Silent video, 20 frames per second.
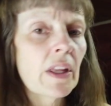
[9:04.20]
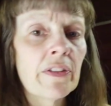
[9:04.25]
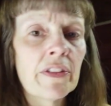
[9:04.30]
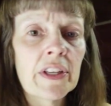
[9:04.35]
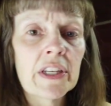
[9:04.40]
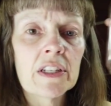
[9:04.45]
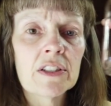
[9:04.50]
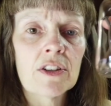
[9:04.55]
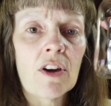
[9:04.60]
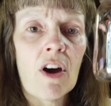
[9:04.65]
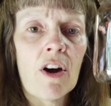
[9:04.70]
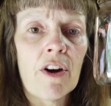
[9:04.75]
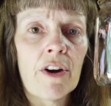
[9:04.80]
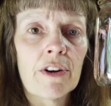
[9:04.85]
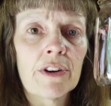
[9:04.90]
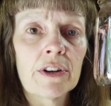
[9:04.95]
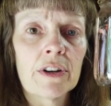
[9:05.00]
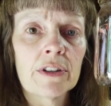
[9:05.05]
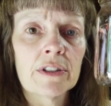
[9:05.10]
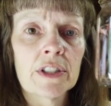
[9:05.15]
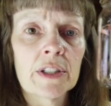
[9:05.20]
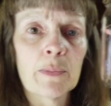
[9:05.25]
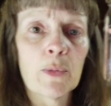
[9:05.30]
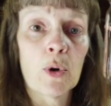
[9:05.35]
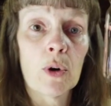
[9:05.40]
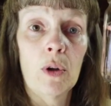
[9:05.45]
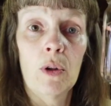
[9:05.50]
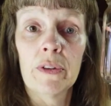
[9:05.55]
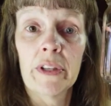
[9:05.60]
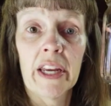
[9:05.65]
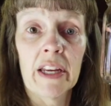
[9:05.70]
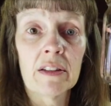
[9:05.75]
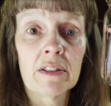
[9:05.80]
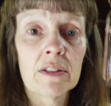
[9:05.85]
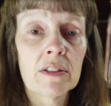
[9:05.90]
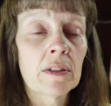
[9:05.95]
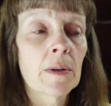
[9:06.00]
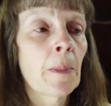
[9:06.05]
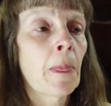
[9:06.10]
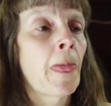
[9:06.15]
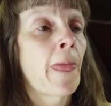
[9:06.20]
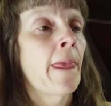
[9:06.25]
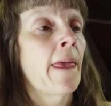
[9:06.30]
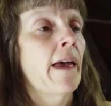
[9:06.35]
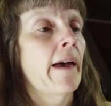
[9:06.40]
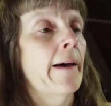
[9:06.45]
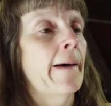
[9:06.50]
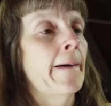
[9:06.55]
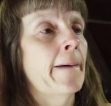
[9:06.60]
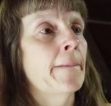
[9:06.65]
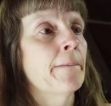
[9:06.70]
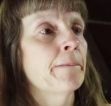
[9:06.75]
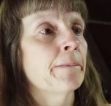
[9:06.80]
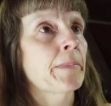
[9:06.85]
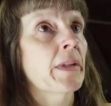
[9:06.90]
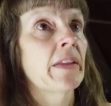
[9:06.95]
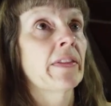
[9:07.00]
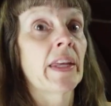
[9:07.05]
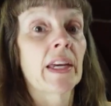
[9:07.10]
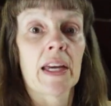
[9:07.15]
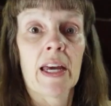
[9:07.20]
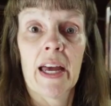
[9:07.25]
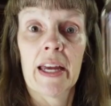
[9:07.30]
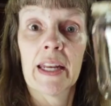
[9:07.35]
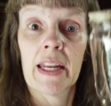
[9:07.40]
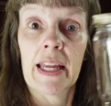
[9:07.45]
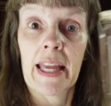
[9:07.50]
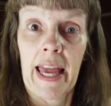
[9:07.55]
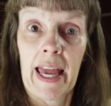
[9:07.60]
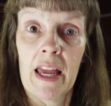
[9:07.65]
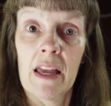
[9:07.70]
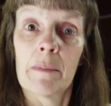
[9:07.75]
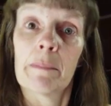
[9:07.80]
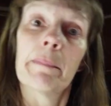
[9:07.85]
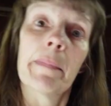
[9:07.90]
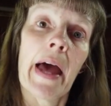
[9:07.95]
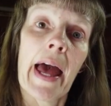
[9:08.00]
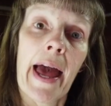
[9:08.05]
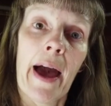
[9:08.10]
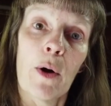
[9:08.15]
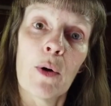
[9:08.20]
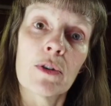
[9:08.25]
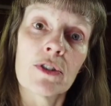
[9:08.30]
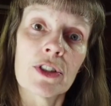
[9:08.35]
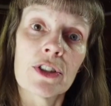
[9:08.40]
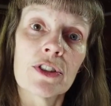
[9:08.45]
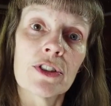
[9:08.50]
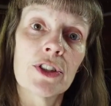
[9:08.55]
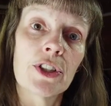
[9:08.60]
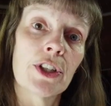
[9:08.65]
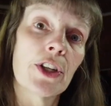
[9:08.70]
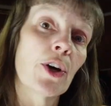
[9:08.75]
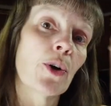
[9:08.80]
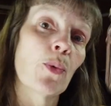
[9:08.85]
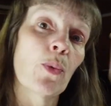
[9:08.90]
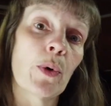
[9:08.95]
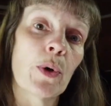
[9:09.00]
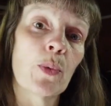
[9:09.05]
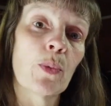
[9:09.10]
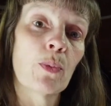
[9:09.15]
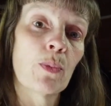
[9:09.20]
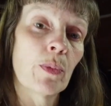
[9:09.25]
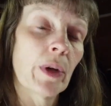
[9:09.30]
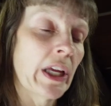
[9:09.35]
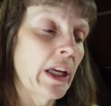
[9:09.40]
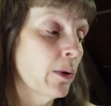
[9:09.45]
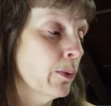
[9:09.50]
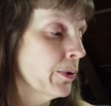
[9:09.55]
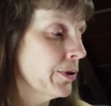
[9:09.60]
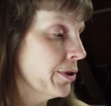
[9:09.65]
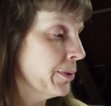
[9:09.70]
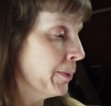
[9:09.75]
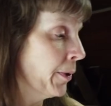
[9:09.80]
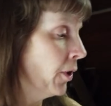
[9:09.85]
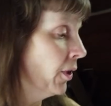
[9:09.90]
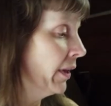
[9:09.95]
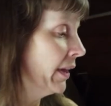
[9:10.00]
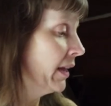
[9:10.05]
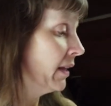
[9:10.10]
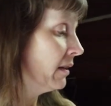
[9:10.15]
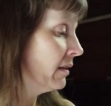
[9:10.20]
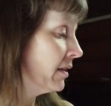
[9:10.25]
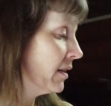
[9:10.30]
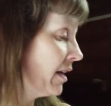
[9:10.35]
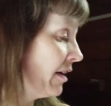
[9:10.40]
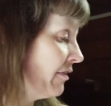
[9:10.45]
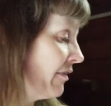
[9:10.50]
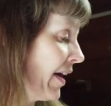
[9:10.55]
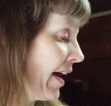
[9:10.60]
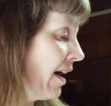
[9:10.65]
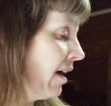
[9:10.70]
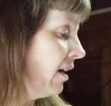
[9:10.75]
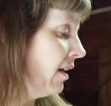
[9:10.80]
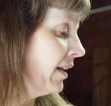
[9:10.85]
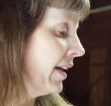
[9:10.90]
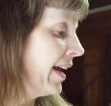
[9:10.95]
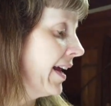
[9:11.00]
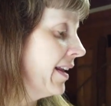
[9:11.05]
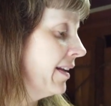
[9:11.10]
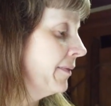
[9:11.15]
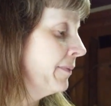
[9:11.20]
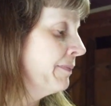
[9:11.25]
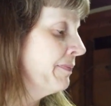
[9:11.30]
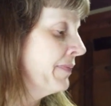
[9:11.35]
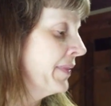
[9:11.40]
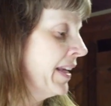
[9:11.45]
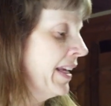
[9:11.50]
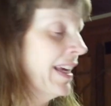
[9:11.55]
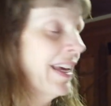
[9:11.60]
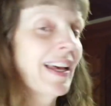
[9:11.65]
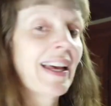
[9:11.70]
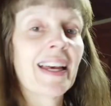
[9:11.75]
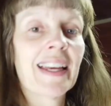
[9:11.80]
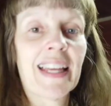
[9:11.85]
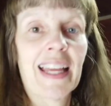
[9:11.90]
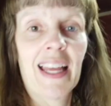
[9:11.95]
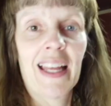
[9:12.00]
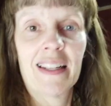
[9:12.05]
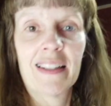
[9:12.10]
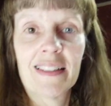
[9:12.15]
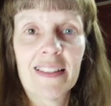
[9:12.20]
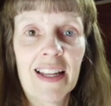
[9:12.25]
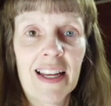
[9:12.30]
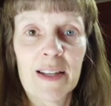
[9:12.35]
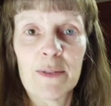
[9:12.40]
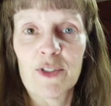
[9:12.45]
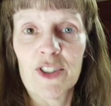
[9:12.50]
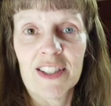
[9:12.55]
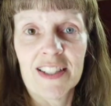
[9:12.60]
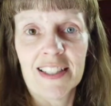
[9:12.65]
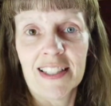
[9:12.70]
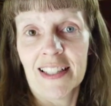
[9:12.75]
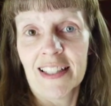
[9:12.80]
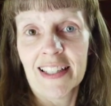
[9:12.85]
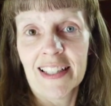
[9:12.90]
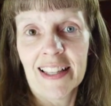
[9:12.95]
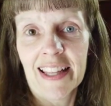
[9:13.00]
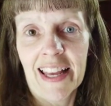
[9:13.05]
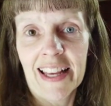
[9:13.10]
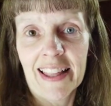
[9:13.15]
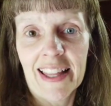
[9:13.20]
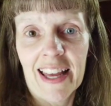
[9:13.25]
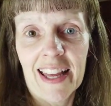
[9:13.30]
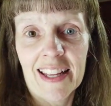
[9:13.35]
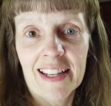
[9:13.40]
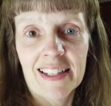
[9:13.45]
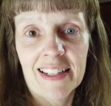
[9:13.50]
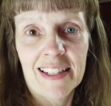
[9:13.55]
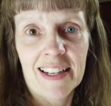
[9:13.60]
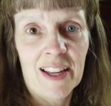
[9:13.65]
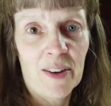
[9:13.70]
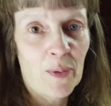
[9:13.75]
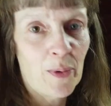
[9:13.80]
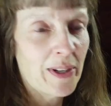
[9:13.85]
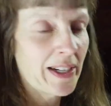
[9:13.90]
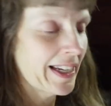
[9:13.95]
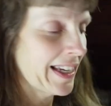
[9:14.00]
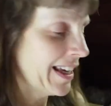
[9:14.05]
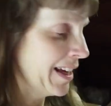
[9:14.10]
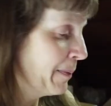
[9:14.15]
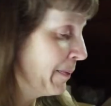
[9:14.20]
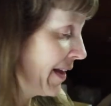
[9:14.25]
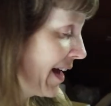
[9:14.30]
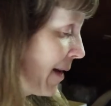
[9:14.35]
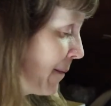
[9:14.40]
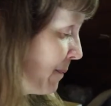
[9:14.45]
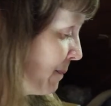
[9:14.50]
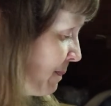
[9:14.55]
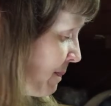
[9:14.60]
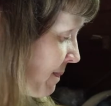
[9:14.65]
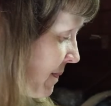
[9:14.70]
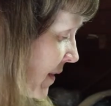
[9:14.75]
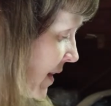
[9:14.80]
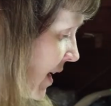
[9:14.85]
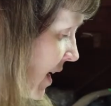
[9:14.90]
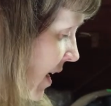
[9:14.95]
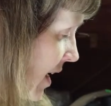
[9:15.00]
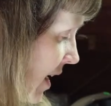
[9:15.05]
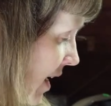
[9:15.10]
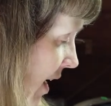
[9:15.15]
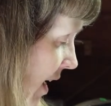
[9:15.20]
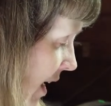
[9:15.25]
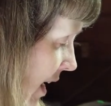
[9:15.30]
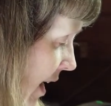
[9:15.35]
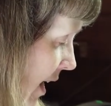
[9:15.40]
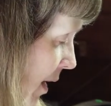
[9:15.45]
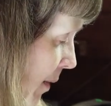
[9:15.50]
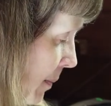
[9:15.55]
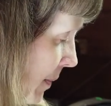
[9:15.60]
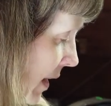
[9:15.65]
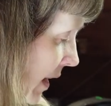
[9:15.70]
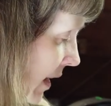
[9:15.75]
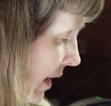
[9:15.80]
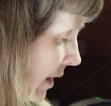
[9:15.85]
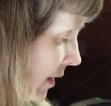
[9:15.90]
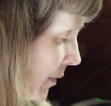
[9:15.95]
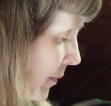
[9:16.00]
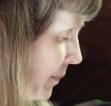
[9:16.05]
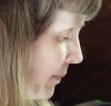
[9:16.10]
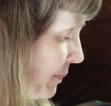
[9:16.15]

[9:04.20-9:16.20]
And these are some more old nails that kind of came out, when he was pulling stuff out. And again, just silly like I'm gonna keep it.